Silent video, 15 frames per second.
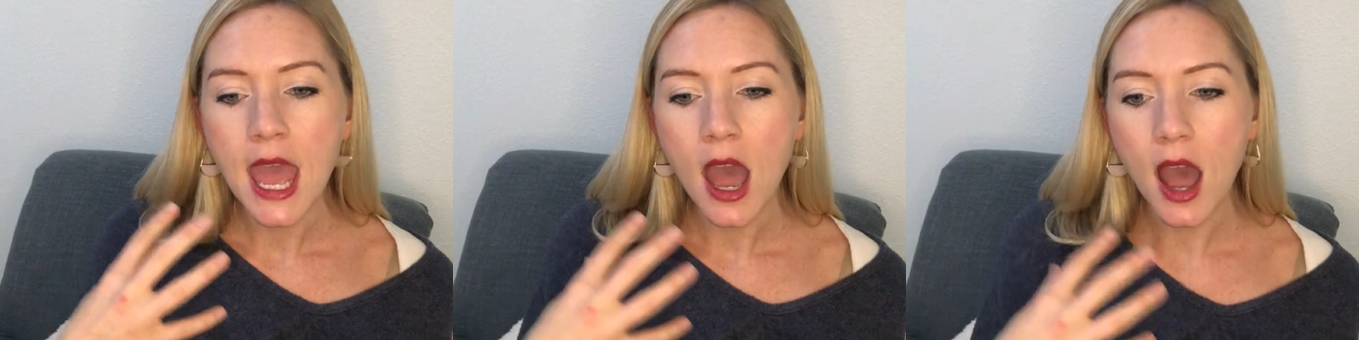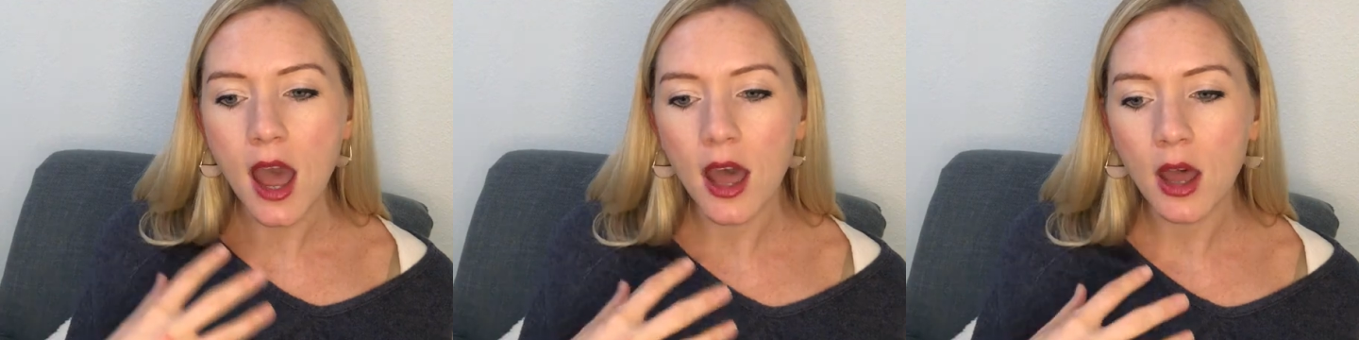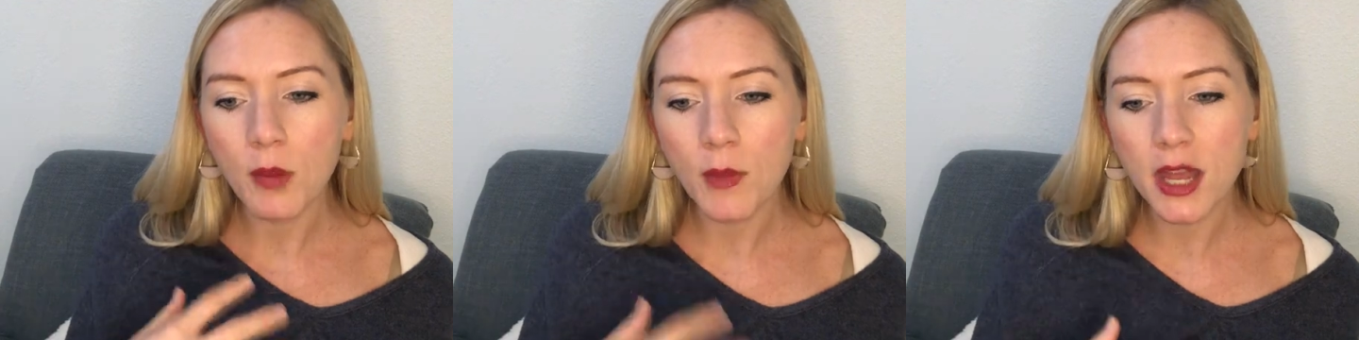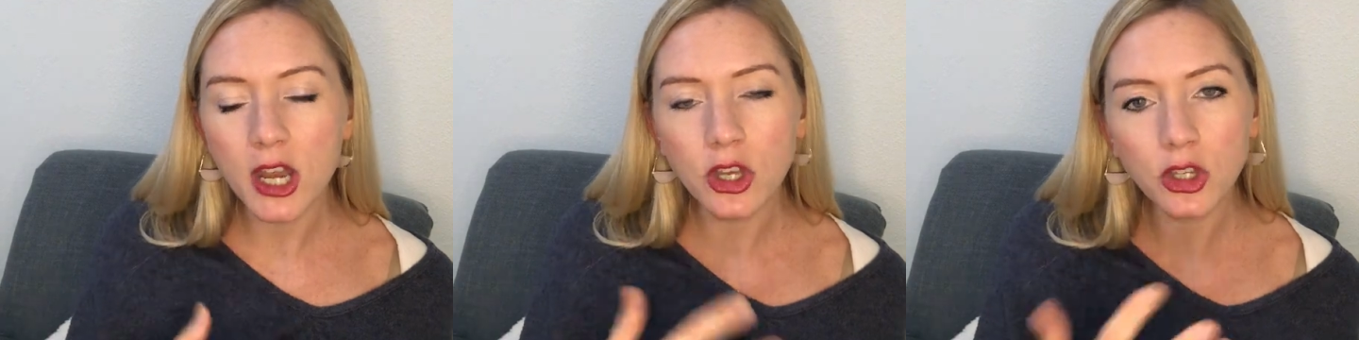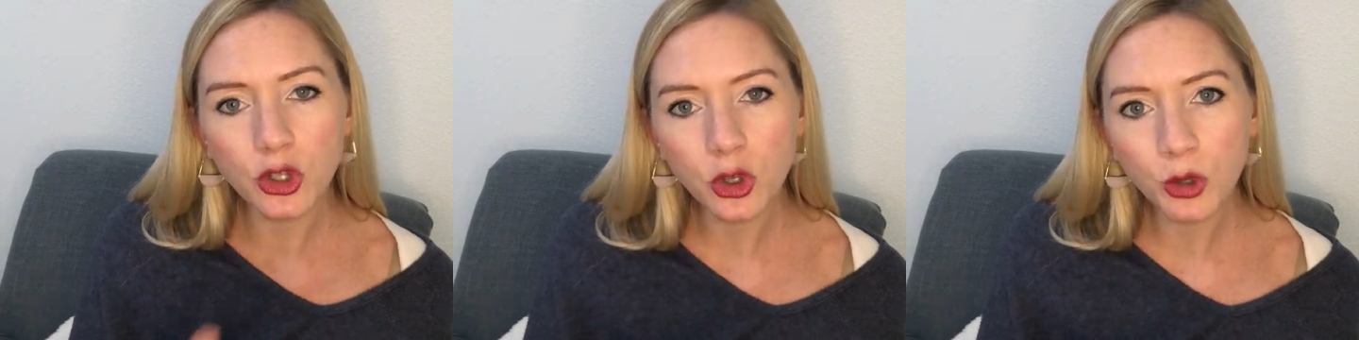And a
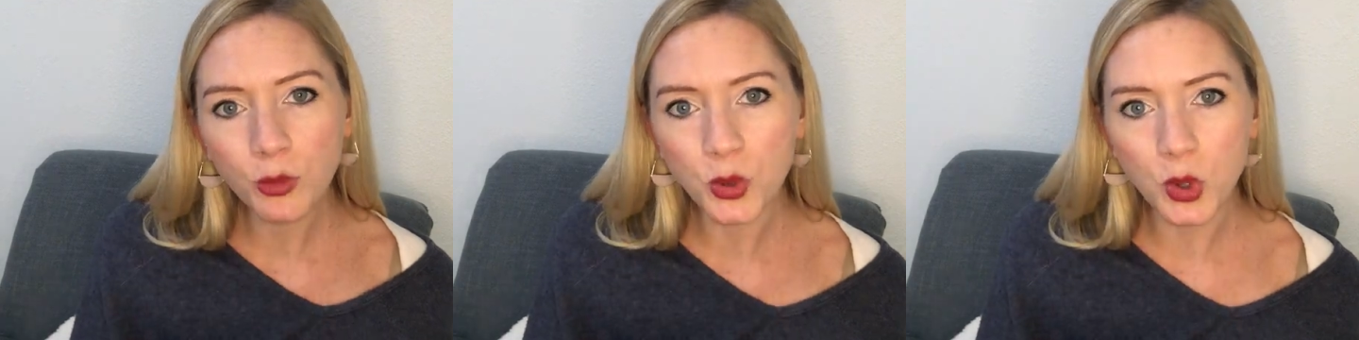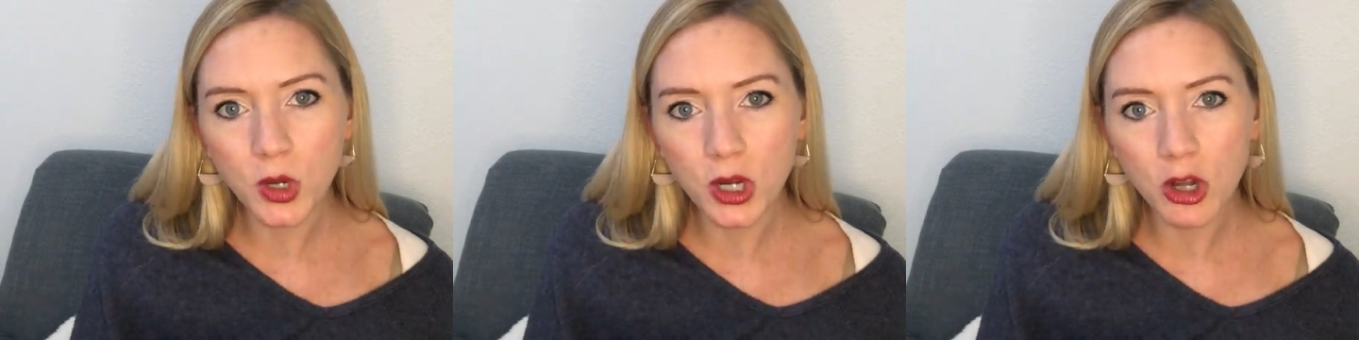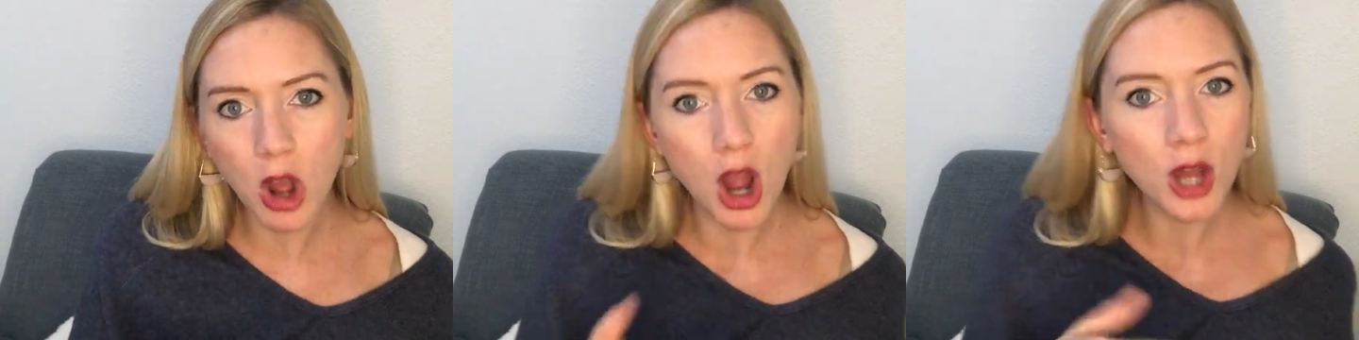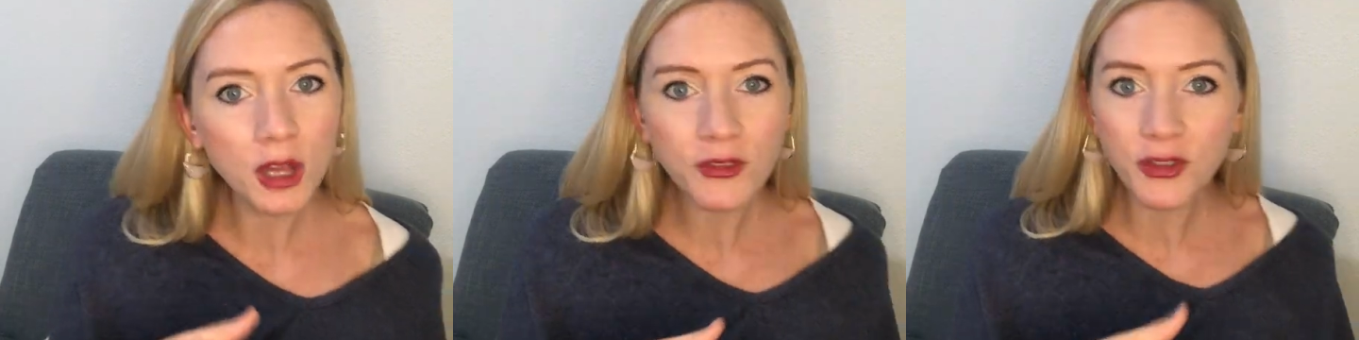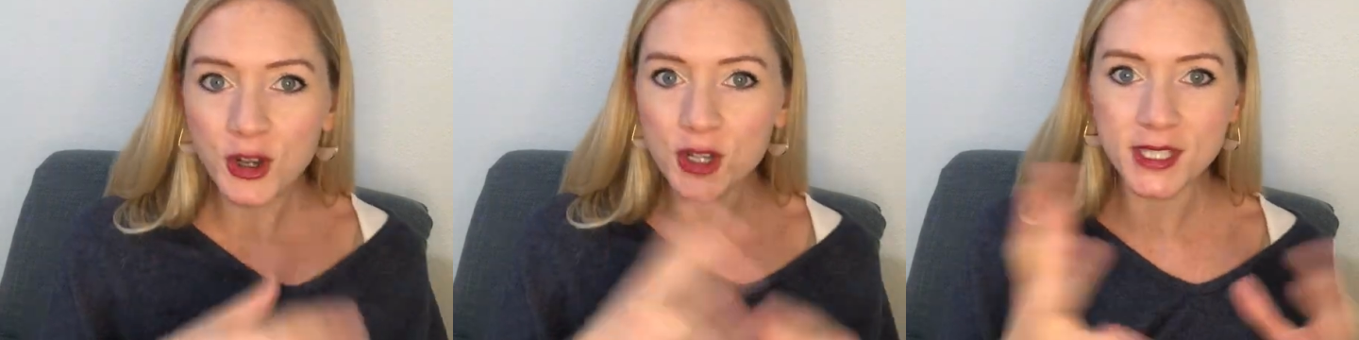newborn, all
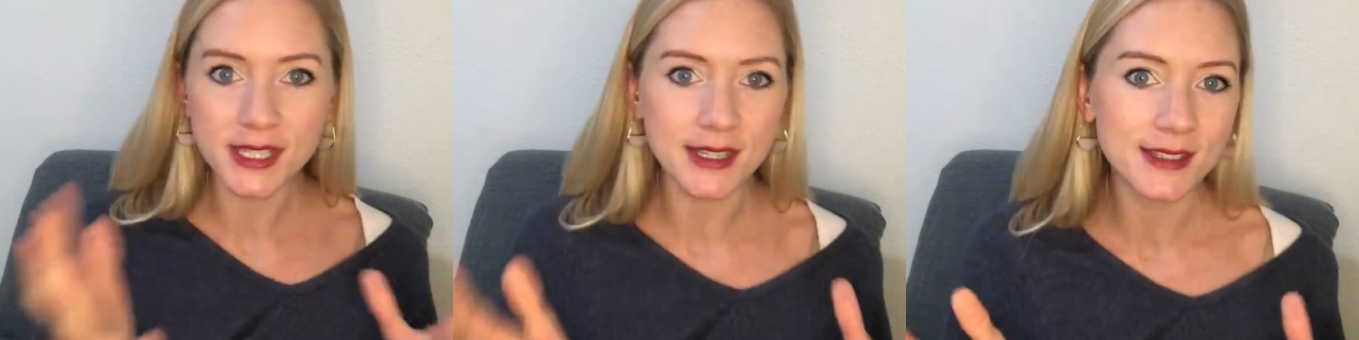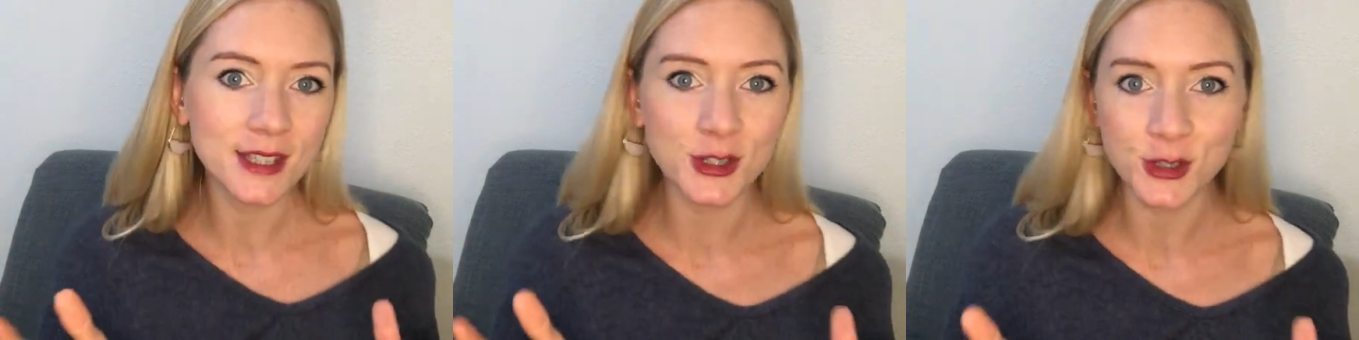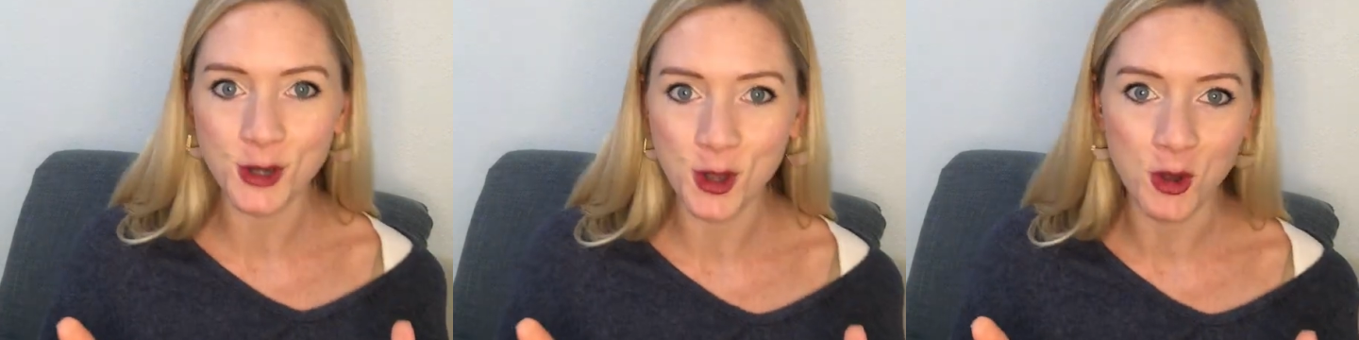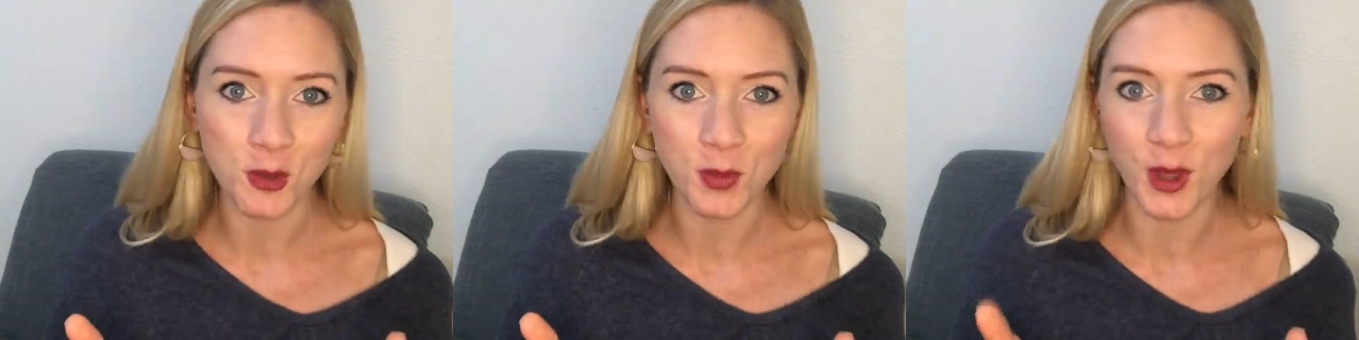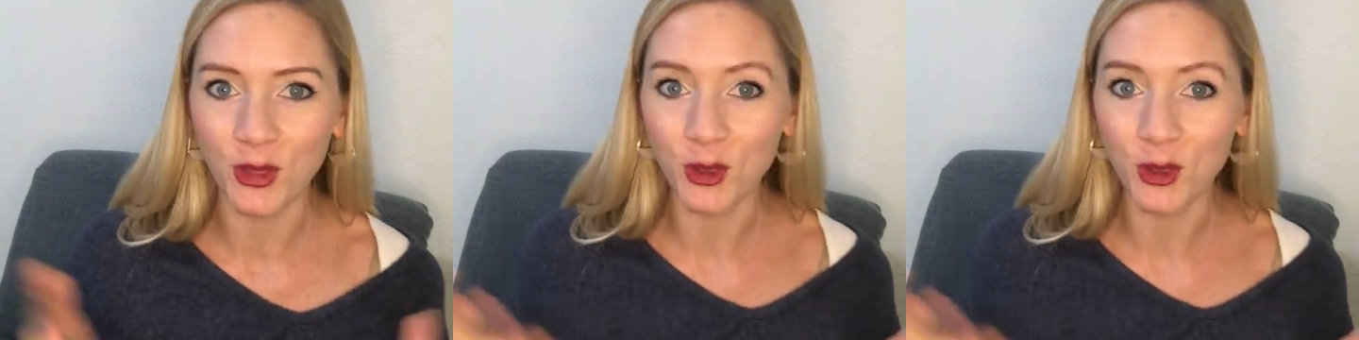of their senses are open.